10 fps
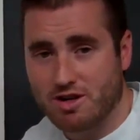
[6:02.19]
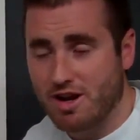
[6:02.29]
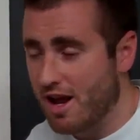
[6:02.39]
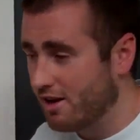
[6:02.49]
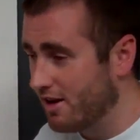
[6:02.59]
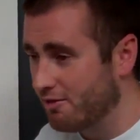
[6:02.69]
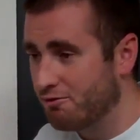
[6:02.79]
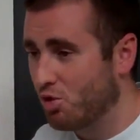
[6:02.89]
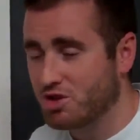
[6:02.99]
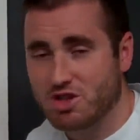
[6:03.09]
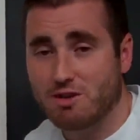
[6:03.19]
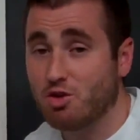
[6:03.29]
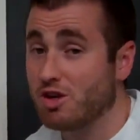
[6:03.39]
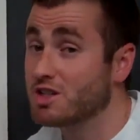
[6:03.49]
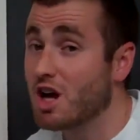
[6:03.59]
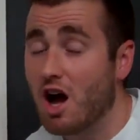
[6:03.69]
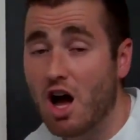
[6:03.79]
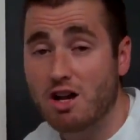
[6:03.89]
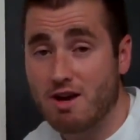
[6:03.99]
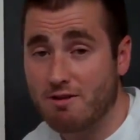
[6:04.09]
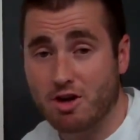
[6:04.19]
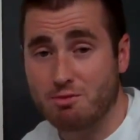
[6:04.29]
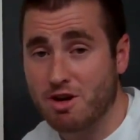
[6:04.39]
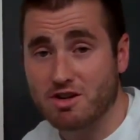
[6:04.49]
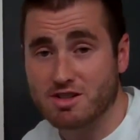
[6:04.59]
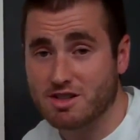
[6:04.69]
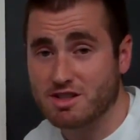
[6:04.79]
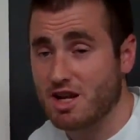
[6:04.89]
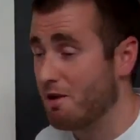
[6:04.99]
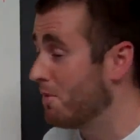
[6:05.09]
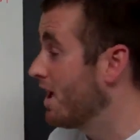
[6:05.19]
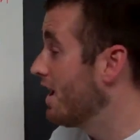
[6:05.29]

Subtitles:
and forced slavery on a ton of African Americans at this time.